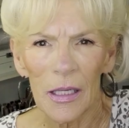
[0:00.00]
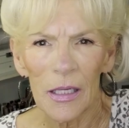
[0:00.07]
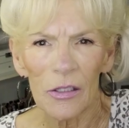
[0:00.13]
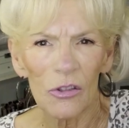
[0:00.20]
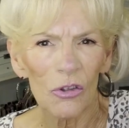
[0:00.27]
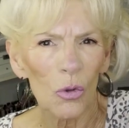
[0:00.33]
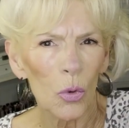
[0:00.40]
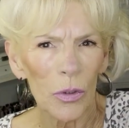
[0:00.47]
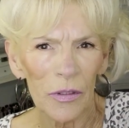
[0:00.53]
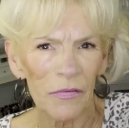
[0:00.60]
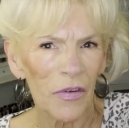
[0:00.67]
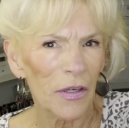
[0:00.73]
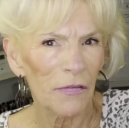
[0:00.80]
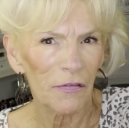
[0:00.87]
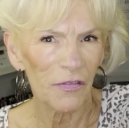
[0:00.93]
It's sort
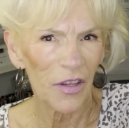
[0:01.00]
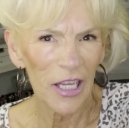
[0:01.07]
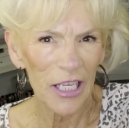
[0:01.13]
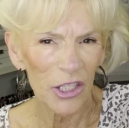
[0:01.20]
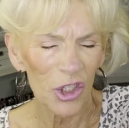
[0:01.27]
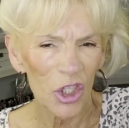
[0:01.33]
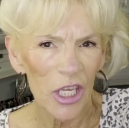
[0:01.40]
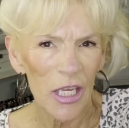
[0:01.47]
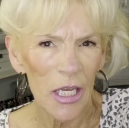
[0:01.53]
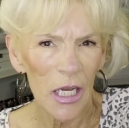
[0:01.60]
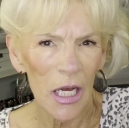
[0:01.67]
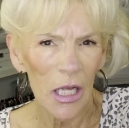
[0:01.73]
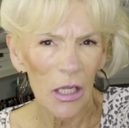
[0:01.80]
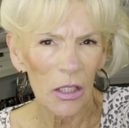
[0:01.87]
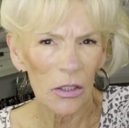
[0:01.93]
of a fleshy
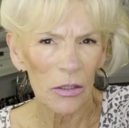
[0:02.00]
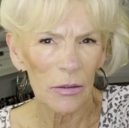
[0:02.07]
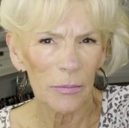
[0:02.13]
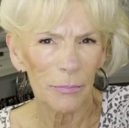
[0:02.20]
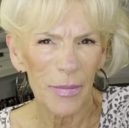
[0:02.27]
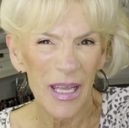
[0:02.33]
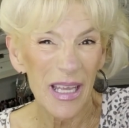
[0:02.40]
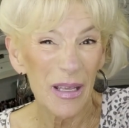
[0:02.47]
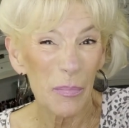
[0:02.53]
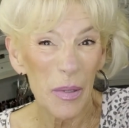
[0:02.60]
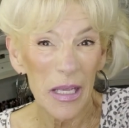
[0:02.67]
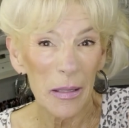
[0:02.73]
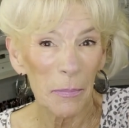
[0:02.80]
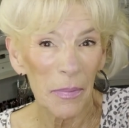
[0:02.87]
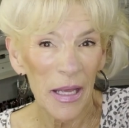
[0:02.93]
color,
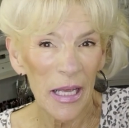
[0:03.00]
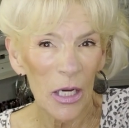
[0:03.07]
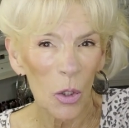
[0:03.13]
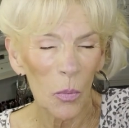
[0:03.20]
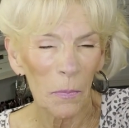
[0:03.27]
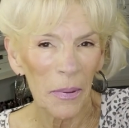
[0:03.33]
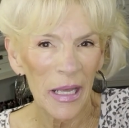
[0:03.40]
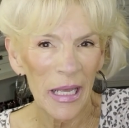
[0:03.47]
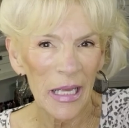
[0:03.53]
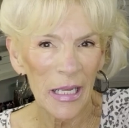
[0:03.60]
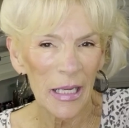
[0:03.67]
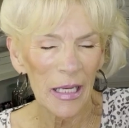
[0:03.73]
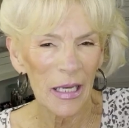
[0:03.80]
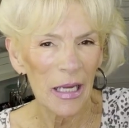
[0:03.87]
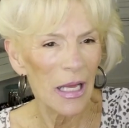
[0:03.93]
maybe a pale
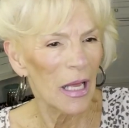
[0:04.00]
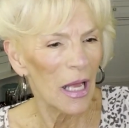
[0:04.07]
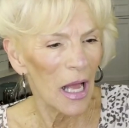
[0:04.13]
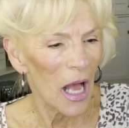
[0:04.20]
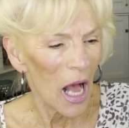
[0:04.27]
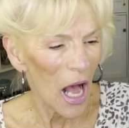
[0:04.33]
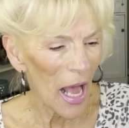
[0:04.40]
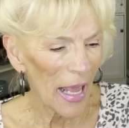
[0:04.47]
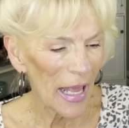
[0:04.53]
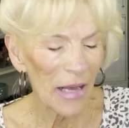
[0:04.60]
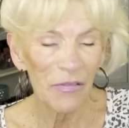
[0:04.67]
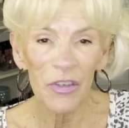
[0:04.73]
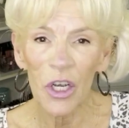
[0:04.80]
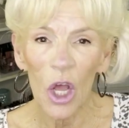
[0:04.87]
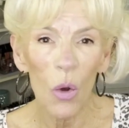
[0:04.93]
pink. I
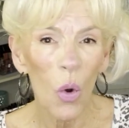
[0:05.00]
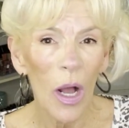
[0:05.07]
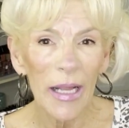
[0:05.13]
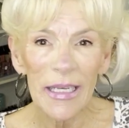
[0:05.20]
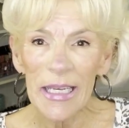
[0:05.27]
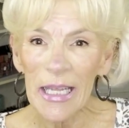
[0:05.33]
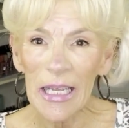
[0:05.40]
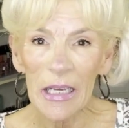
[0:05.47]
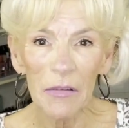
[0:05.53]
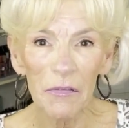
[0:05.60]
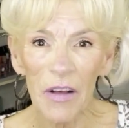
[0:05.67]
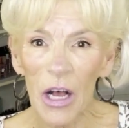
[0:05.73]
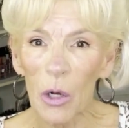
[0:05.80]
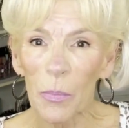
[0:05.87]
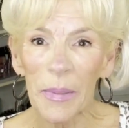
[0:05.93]
have no idea if
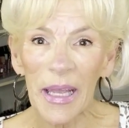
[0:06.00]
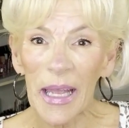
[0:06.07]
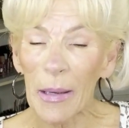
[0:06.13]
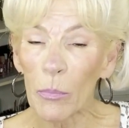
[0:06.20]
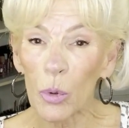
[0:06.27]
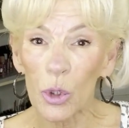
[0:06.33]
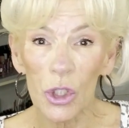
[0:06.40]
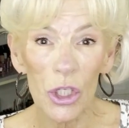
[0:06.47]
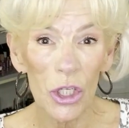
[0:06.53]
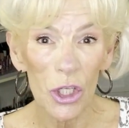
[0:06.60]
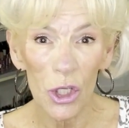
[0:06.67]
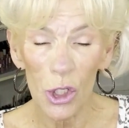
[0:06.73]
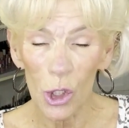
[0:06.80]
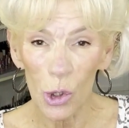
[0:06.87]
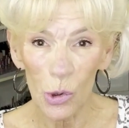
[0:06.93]
I'll be able to
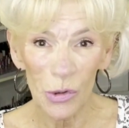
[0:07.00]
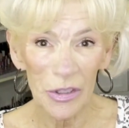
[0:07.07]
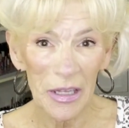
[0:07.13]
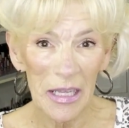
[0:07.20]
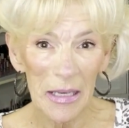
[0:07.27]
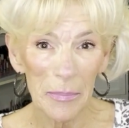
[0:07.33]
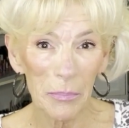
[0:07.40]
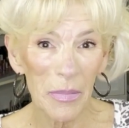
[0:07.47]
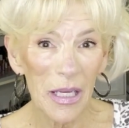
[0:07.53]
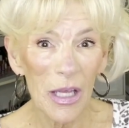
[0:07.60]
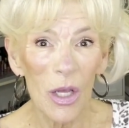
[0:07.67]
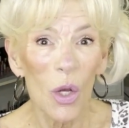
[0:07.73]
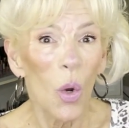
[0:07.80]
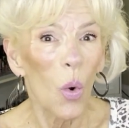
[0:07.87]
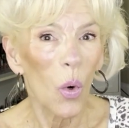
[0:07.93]
use them
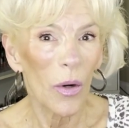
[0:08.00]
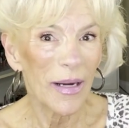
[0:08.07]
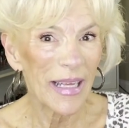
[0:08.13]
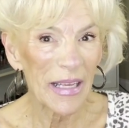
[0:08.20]
or